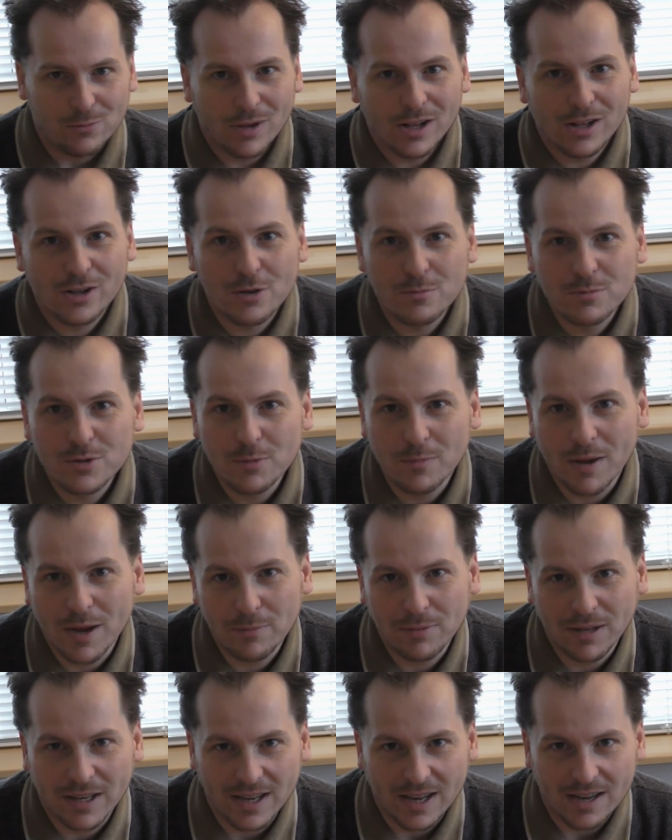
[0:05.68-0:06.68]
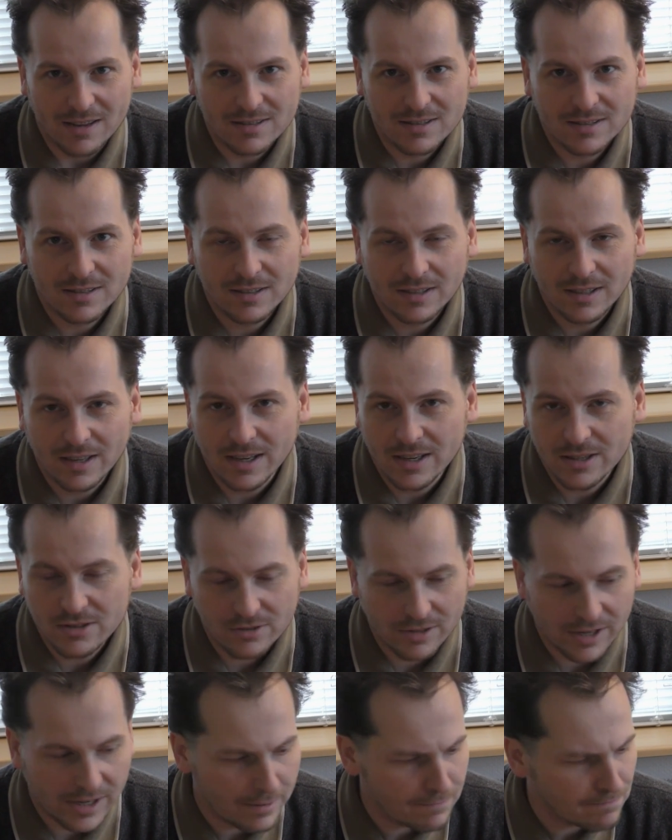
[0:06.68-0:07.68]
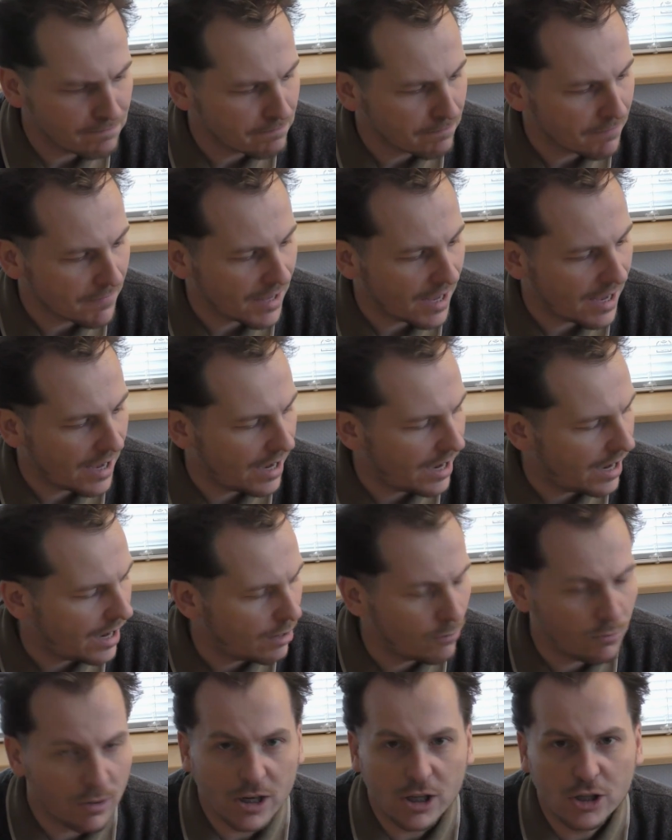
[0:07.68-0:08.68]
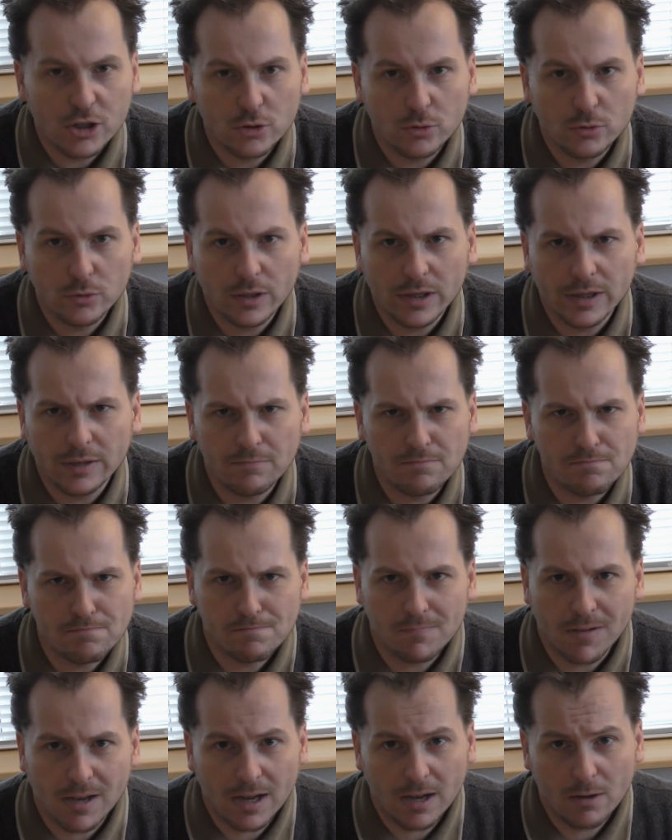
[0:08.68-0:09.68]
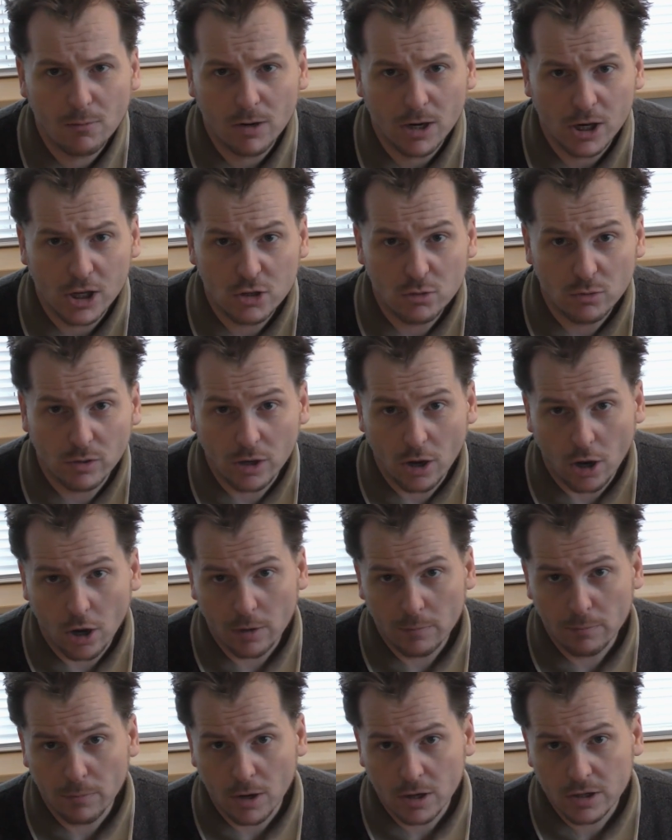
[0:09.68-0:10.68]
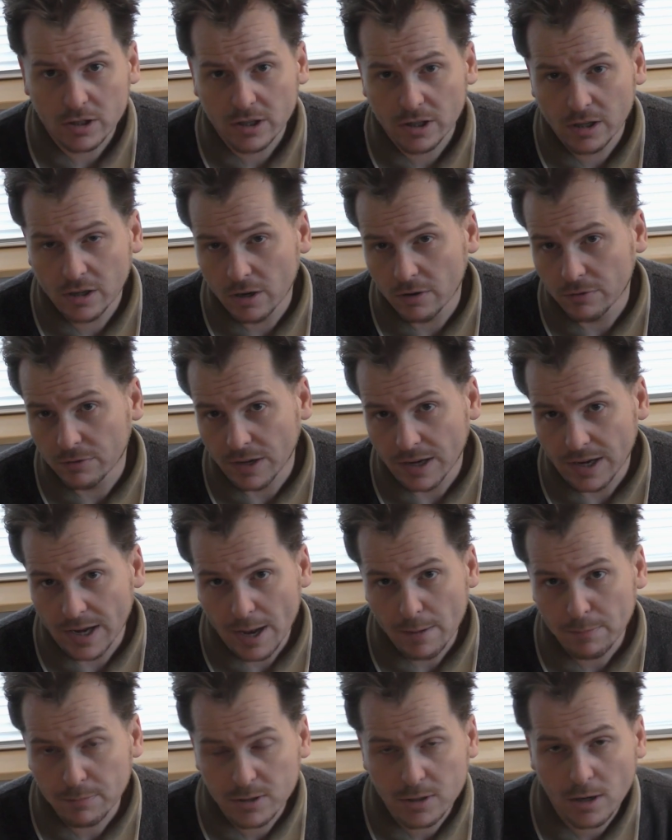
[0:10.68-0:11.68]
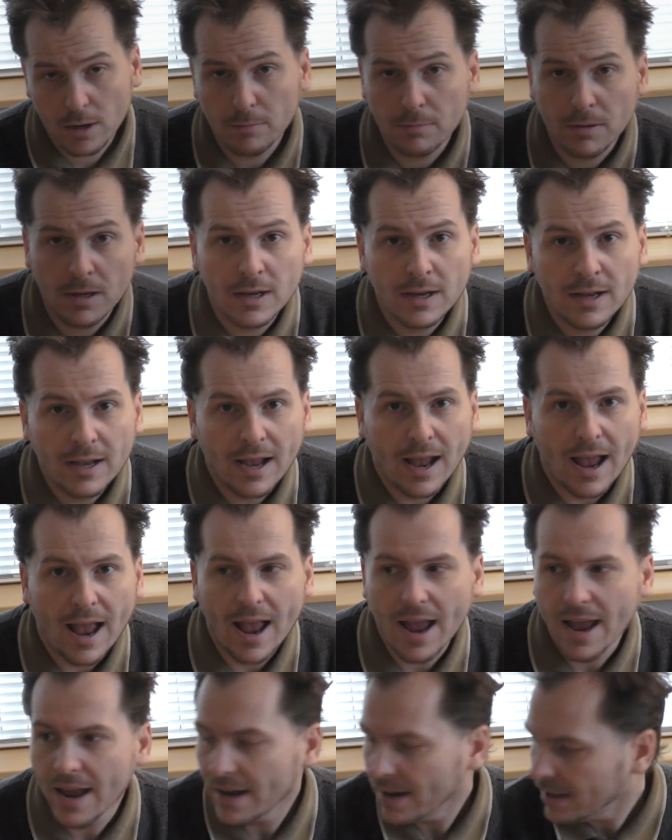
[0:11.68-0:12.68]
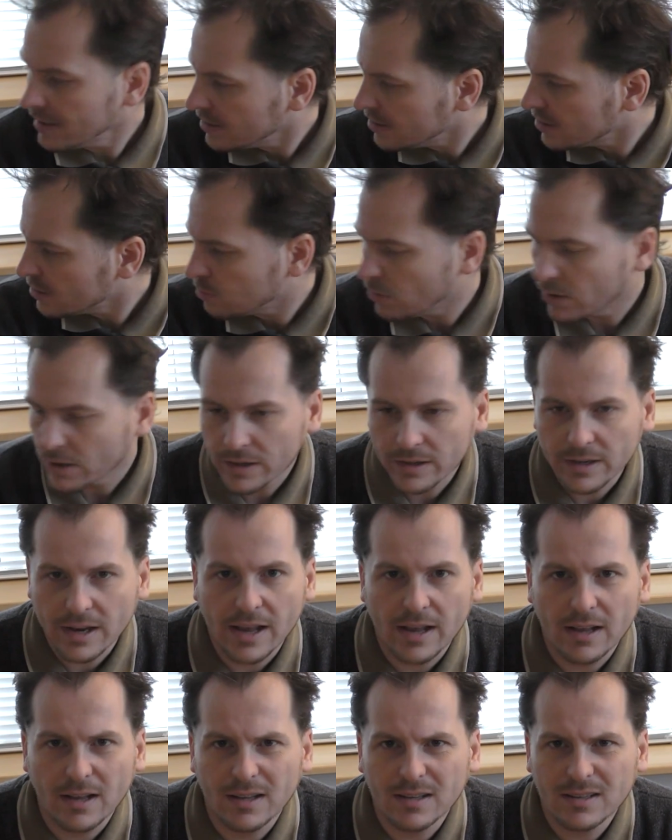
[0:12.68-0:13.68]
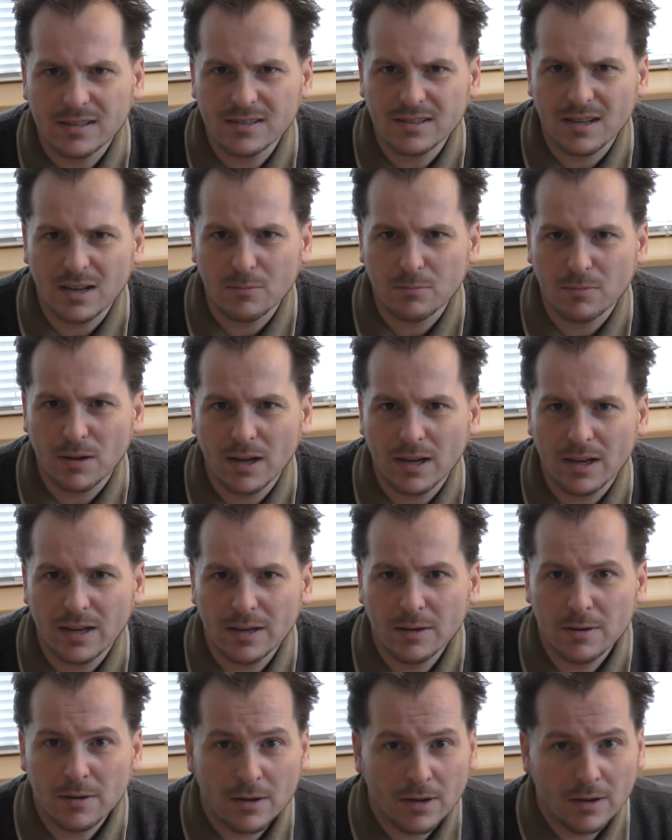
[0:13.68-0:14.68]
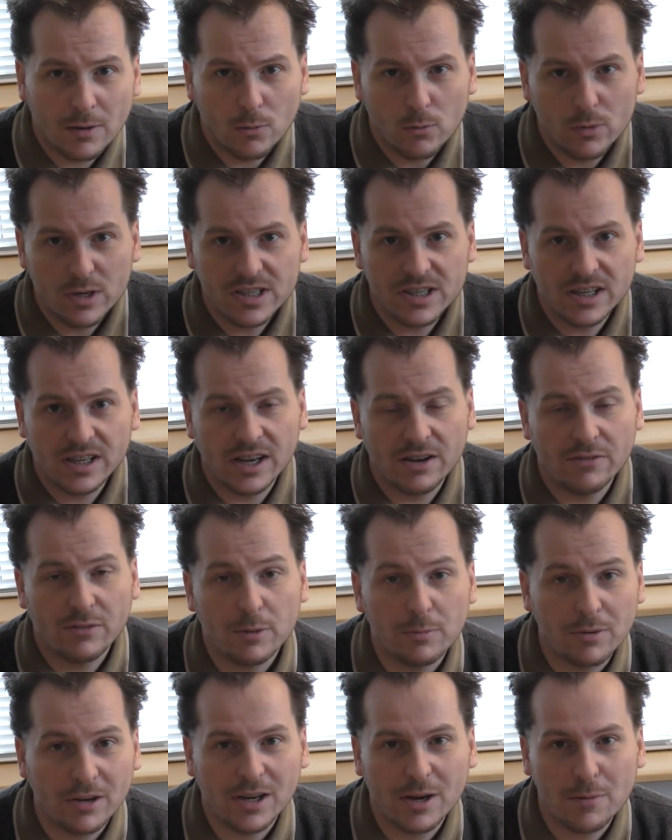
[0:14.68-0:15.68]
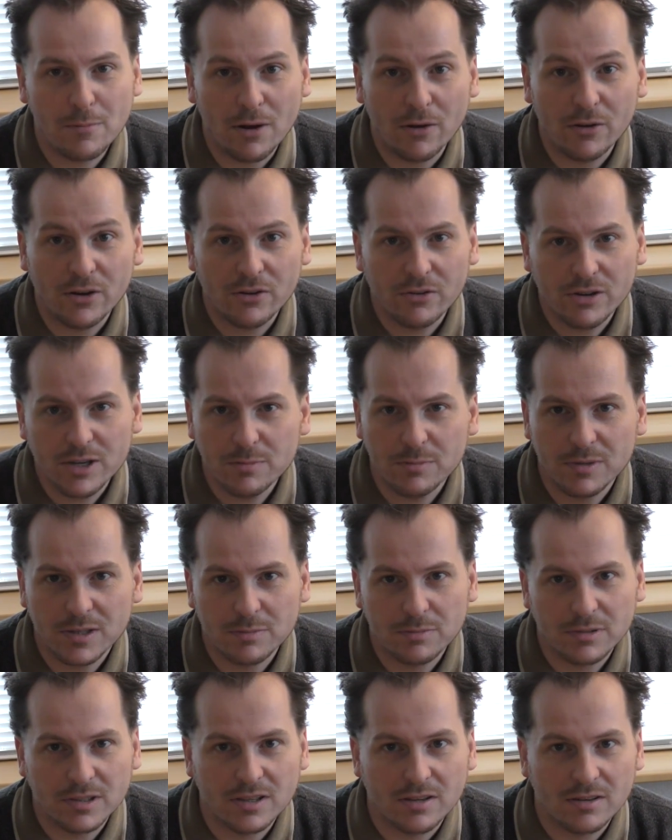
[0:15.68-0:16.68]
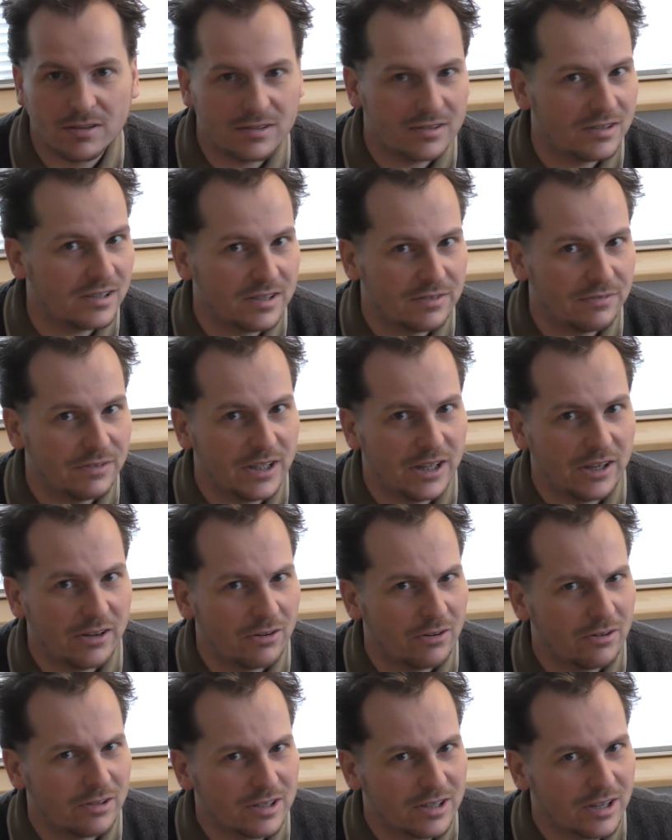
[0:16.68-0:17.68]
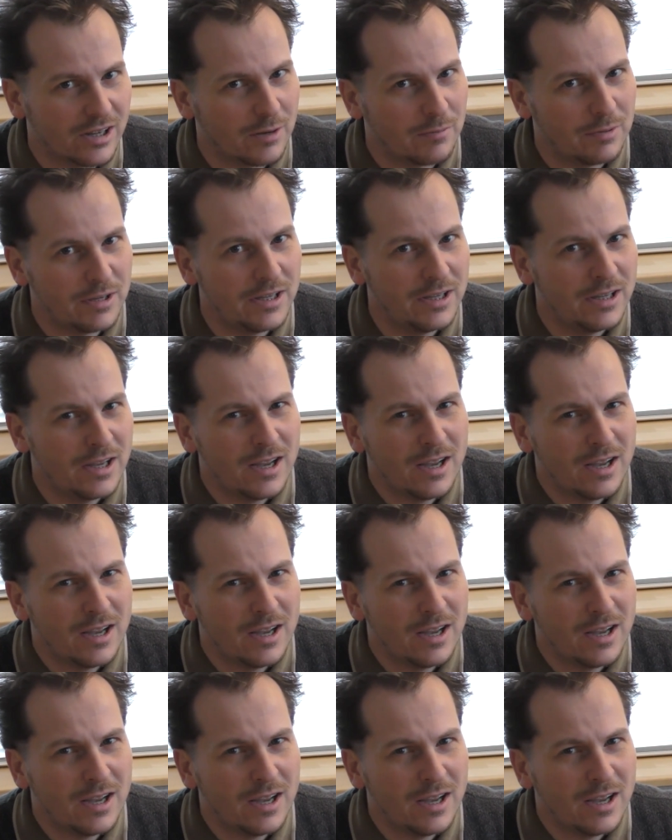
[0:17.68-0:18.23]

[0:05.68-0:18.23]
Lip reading: welcome to my PlayHouse. And today I want to do an unboxing of a laptop, and I just want to start by wishing everybody a Merry Christmas, because this video is gonna be